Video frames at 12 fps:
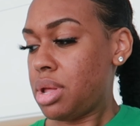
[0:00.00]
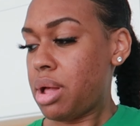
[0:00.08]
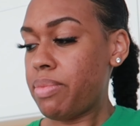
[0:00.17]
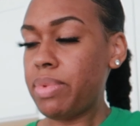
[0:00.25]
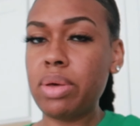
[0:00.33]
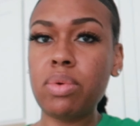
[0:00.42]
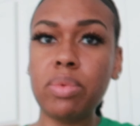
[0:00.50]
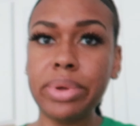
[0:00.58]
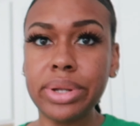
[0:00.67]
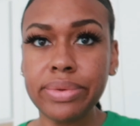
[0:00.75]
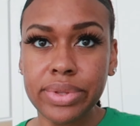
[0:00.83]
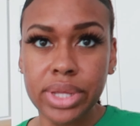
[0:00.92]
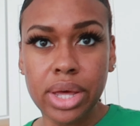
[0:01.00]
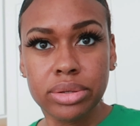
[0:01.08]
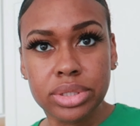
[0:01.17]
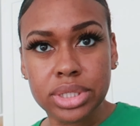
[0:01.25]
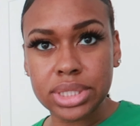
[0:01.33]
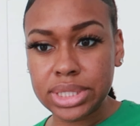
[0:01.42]
I'm like, well, what if the
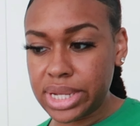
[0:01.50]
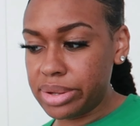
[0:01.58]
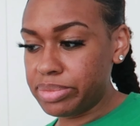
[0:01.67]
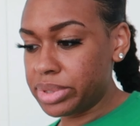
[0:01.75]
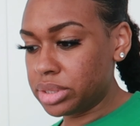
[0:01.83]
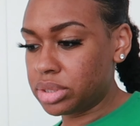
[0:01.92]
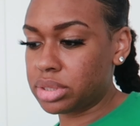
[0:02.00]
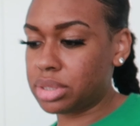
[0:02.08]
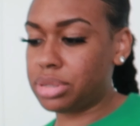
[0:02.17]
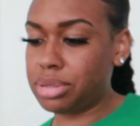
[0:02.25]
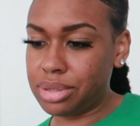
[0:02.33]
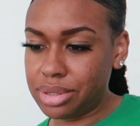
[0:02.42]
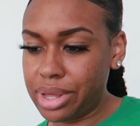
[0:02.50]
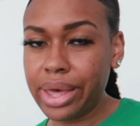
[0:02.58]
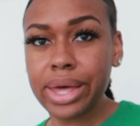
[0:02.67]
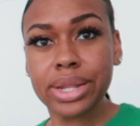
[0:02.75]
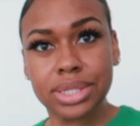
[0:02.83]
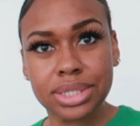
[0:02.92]
couch is damaged? I
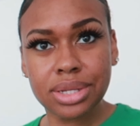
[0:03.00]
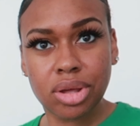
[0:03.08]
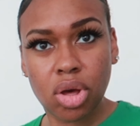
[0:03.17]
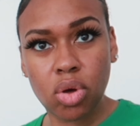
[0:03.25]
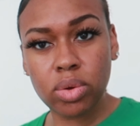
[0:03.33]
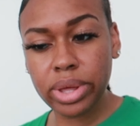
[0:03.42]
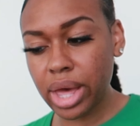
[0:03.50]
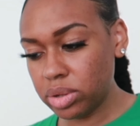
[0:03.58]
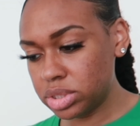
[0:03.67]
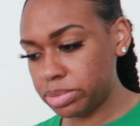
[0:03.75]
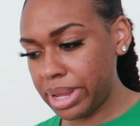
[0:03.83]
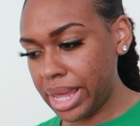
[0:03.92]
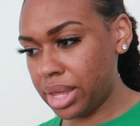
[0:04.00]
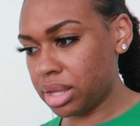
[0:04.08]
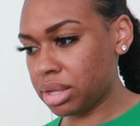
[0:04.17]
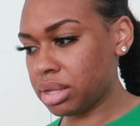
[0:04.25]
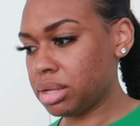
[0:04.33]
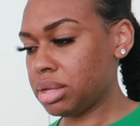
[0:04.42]
gotta send the whole couch back.
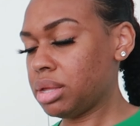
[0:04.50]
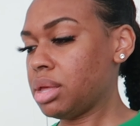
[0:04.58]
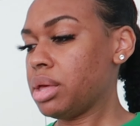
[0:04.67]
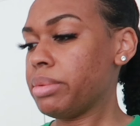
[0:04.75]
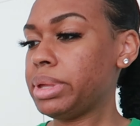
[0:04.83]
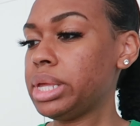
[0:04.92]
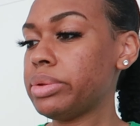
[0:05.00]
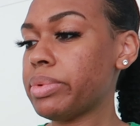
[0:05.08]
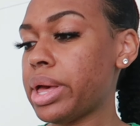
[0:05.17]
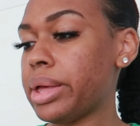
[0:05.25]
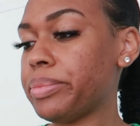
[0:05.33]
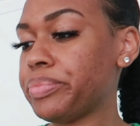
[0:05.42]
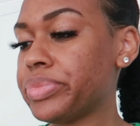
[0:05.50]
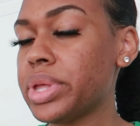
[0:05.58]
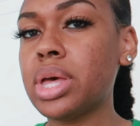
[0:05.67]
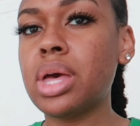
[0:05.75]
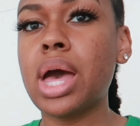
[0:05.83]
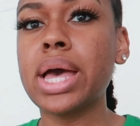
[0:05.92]
Anyway,
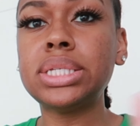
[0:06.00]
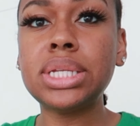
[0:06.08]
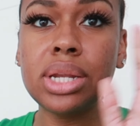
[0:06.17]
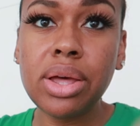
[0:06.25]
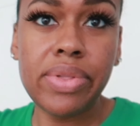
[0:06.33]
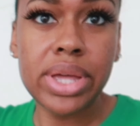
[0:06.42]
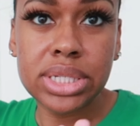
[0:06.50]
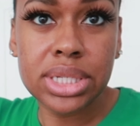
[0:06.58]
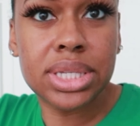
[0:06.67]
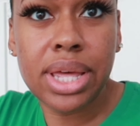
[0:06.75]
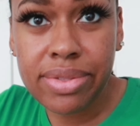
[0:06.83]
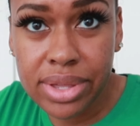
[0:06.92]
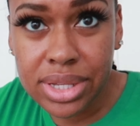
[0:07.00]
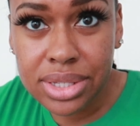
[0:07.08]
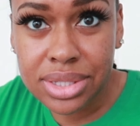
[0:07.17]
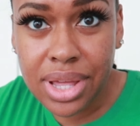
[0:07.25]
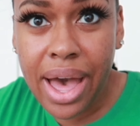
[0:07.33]
I said all that to say this.